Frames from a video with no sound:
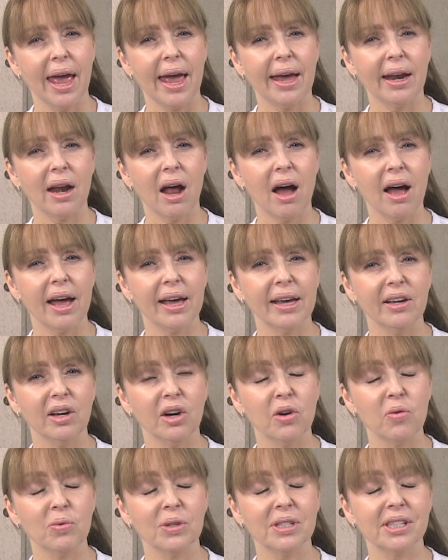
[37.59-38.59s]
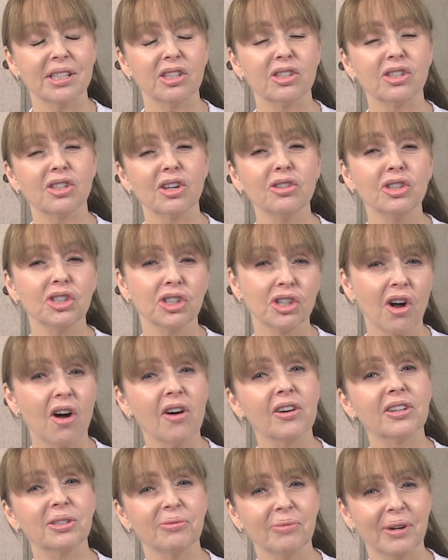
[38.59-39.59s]
and I was so
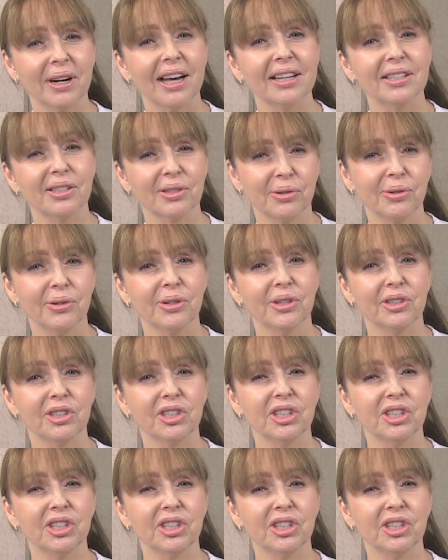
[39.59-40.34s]
shocked when I saw her.